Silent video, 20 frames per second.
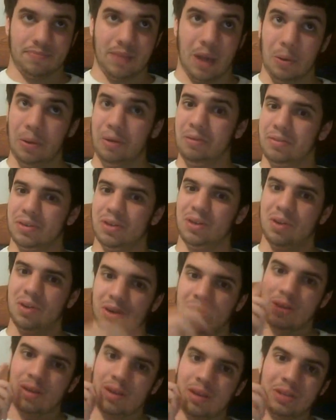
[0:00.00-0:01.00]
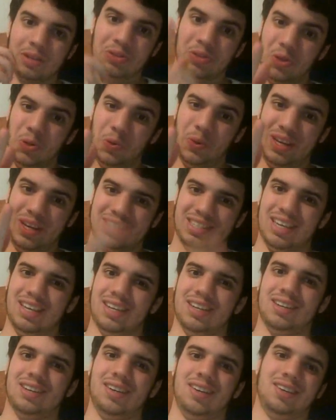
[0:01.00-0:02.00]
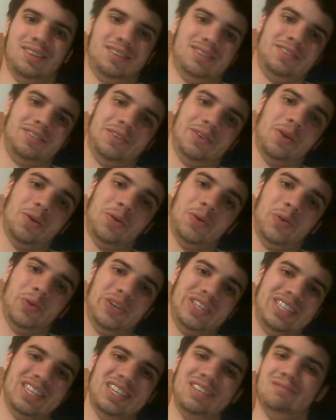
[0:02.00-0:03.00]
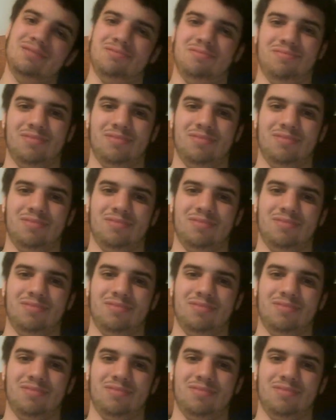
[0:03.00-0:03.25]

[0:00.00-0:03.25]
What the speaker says: However, 2 weeks later, do you know who wins it?